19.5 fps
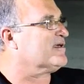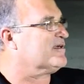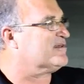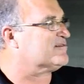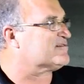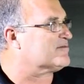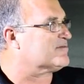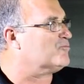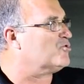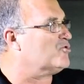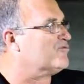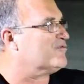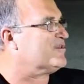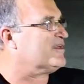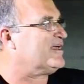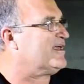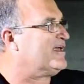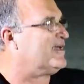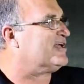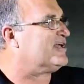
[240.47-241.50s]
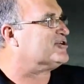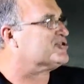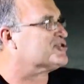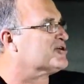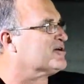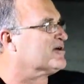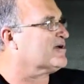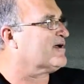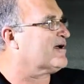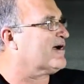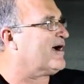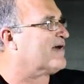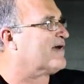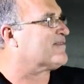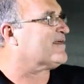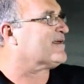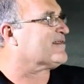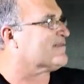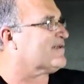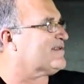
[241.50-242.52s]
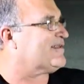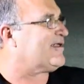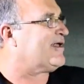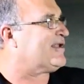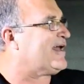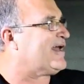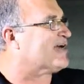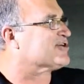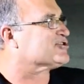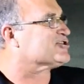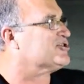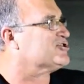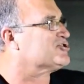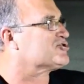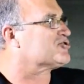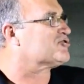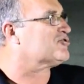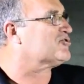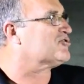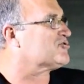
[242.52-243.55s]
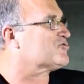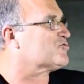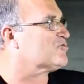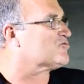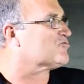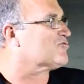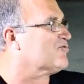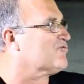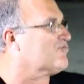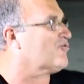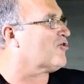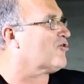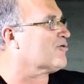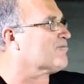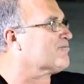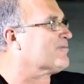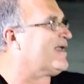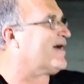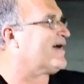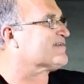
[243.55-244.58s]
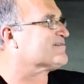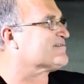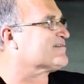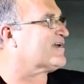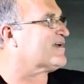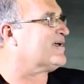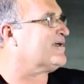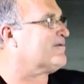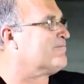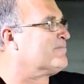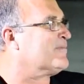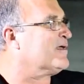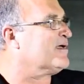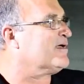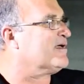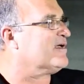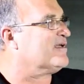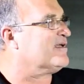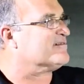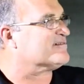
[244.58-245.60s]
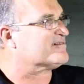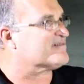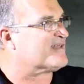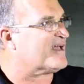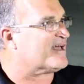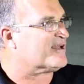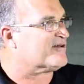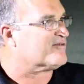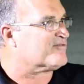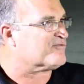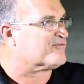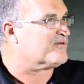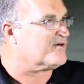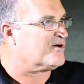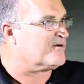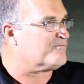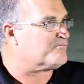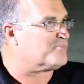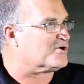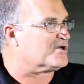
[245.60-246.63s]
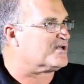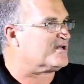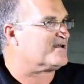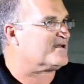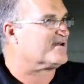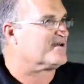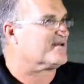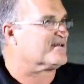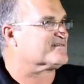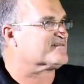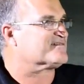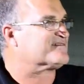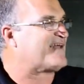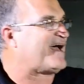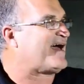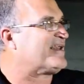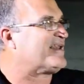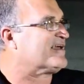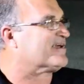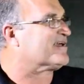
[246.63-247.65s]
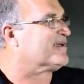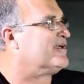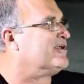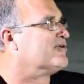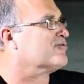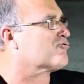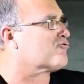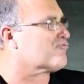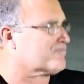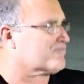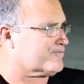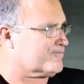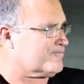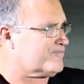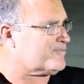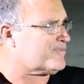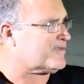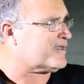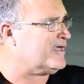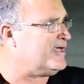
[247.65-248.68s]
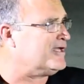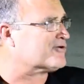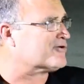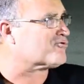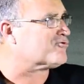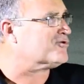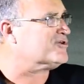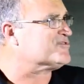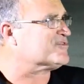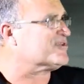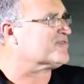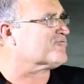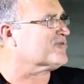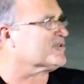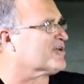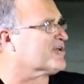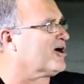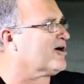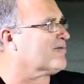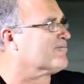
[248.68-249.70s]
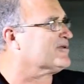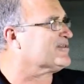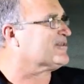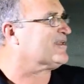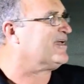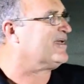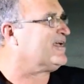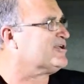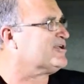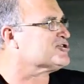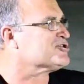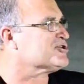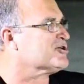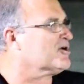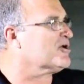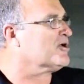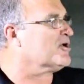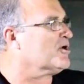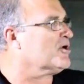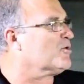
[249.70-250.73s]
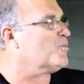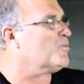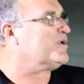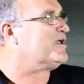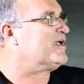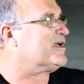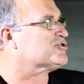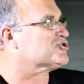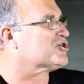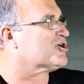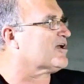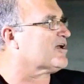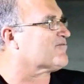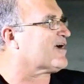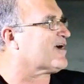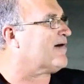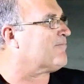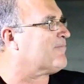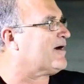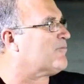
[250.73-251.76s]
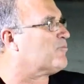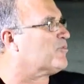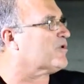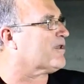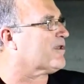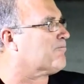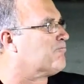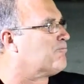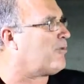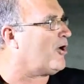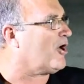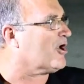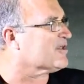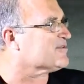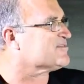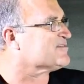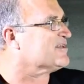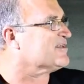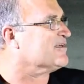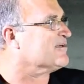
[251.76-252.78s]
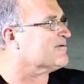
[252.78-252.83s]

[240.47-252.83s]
is to move the age. I think that the national insurance was reformed last time. Instead of putting in a static increasing retirement age, we should have come up with a policy.